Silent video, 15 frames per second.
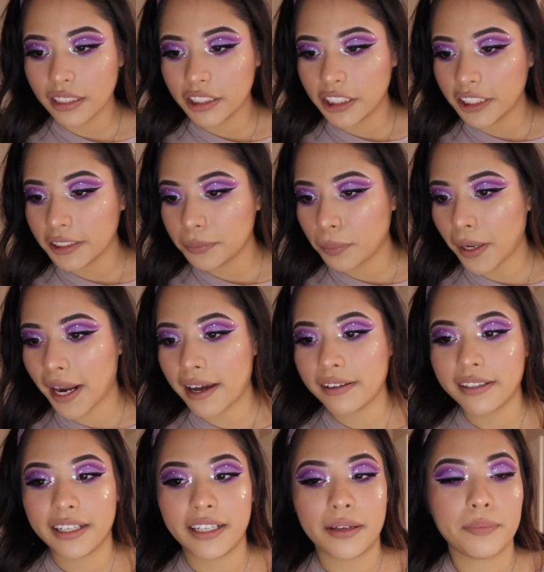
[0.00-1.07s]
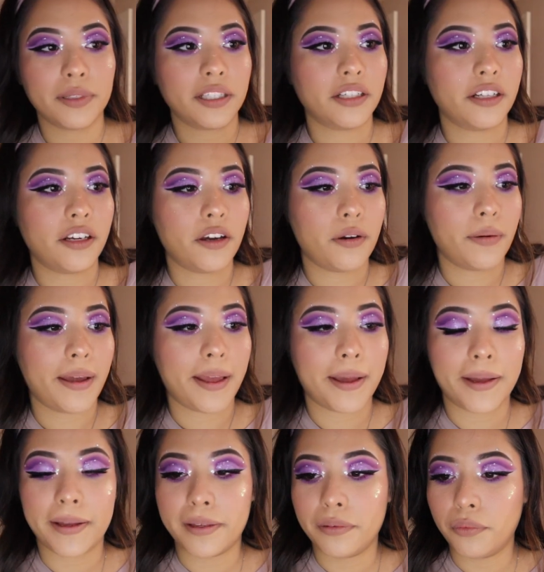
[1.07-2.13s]
She's Proud, and I'm gonna go
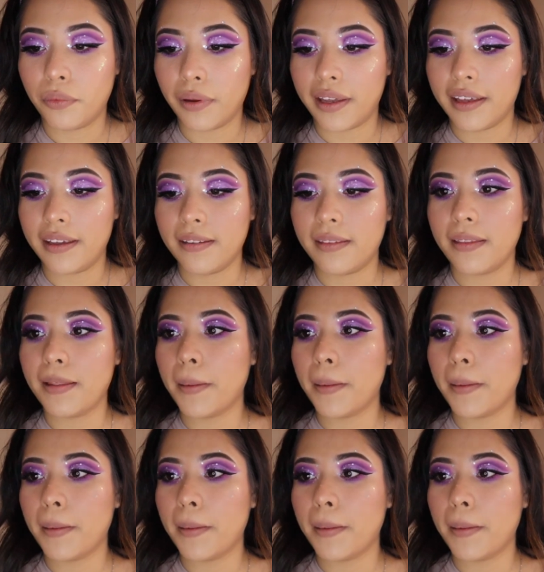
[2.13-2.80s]
in with,